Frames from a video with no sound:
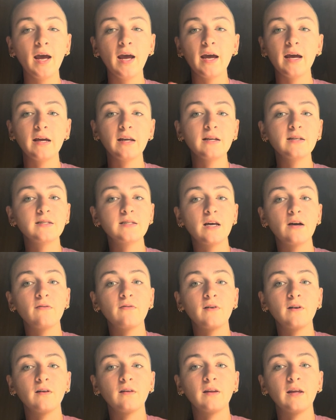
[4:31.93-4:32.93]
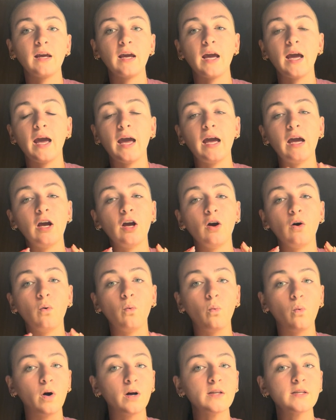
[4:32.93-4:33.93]
It is definitely a
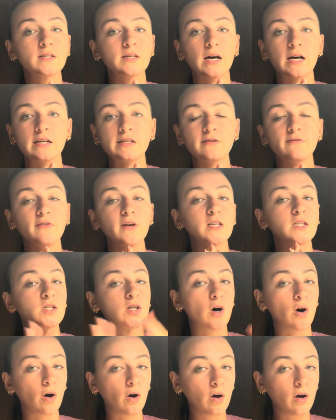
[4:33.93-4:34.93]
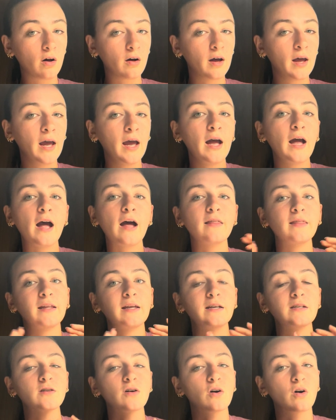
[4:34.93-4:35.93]
one size fits all, and
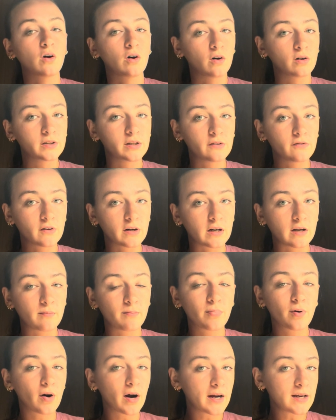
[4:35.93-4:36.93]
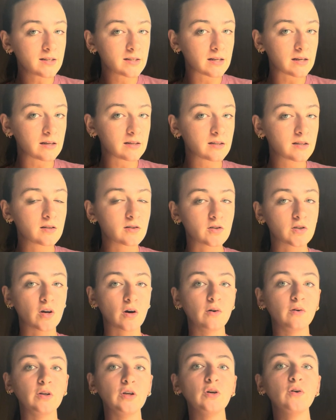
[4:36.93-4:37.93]
these are all different prices, so
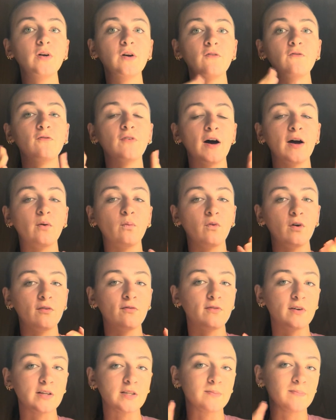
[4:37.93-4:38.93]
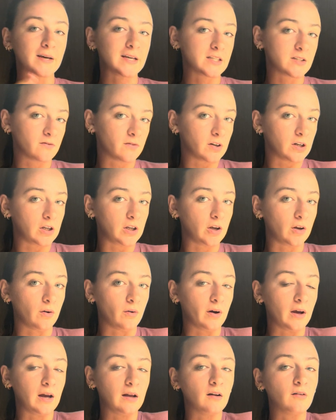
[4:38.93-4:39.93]
you can find what fits best for
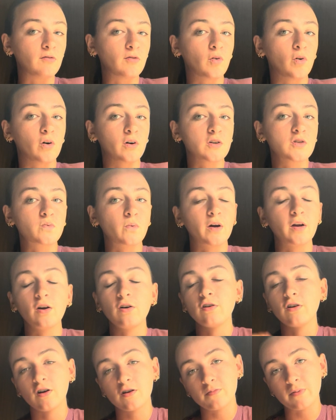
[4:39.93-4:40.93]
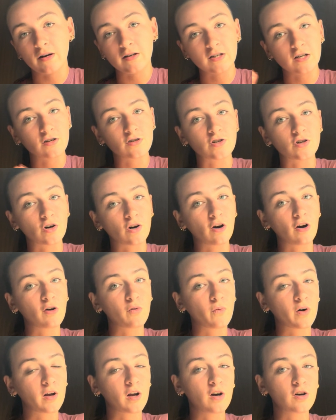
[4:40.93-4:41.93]
you and of course what your nurse practitioner or
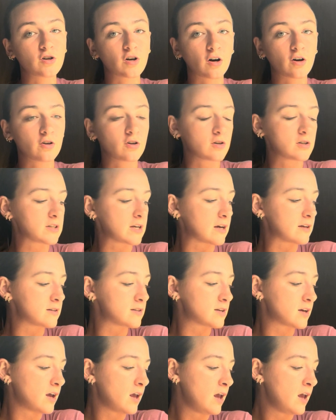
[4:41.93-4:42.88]
what your doctor says.